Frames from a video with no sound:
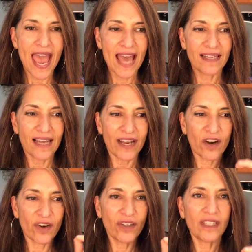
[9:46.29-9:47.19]
And I
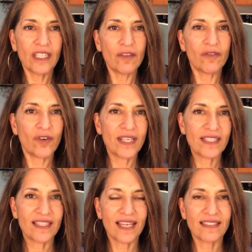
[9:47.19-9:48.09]
heard a little
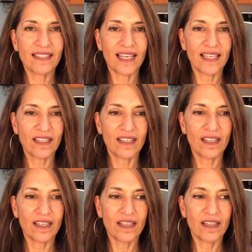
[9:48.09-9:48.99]
voice that said,
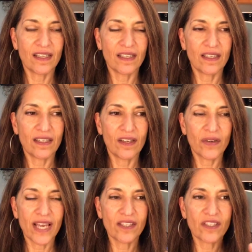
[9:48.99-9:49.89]

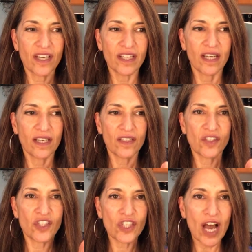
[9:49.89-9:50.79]
"Okay, Sonia,
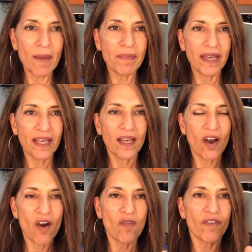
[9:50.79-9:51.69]
stopping
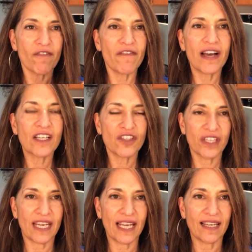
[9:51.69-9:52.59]

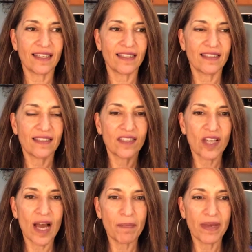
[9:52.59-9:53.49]
overfunctioning
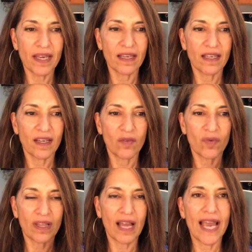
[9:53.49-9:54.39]
stopping
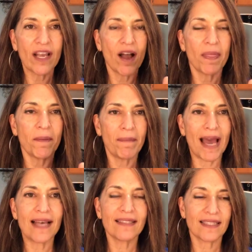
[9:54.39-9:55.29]
relying on the
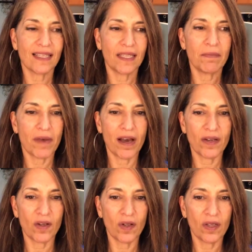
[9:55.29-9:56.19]
masculine
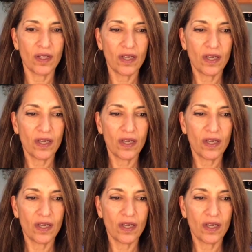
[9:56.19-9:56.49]
model